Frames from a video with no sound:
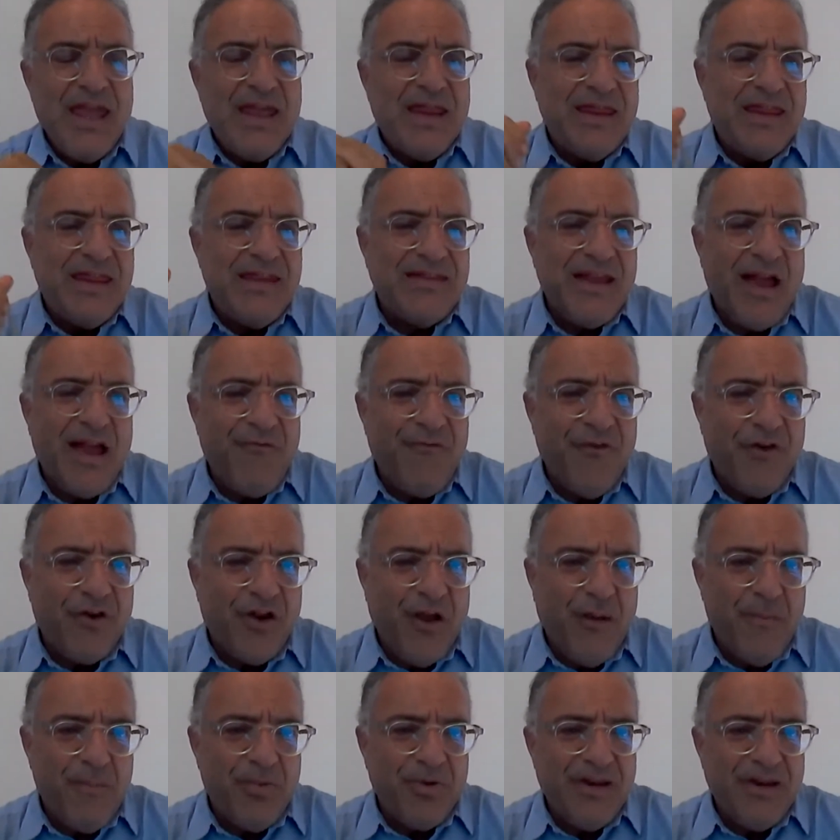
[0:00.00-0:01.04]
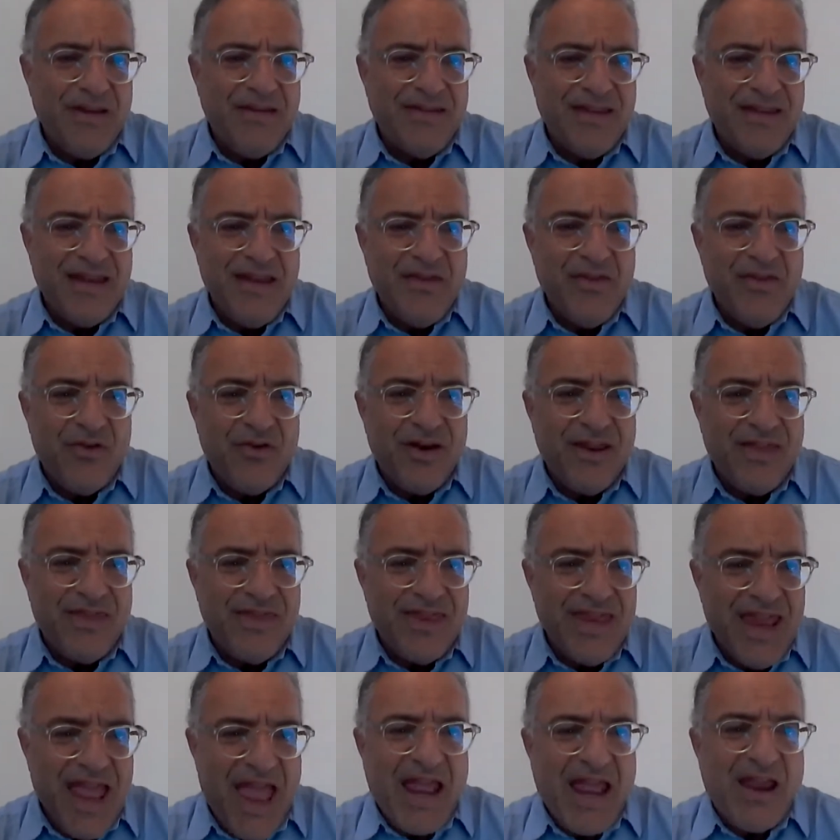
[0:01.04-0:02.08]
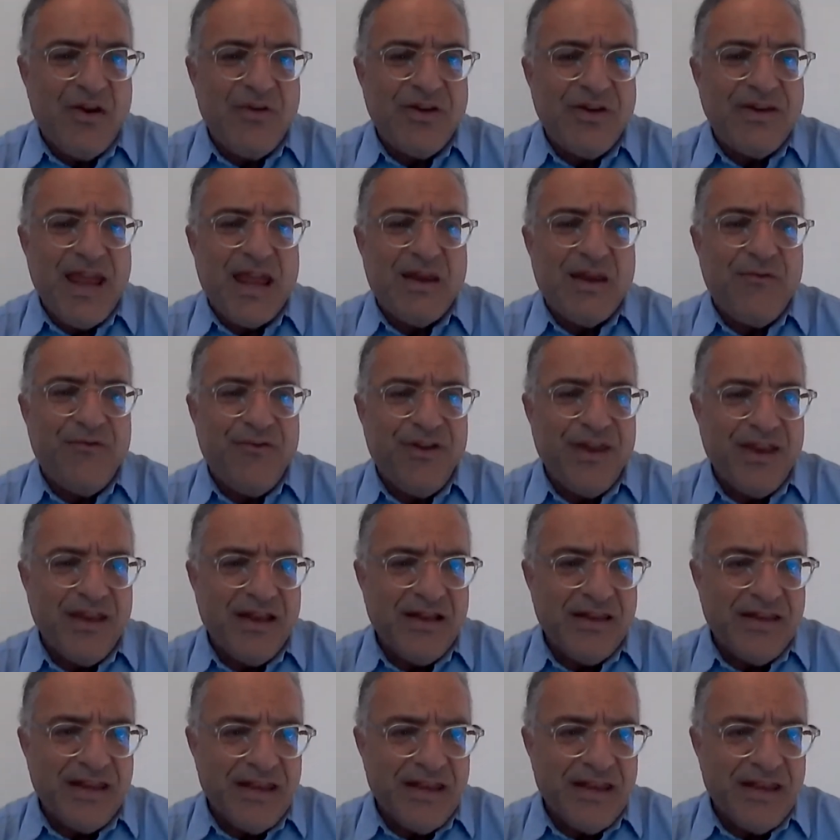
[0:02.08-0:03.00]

These are for companies either in the agri-tech field,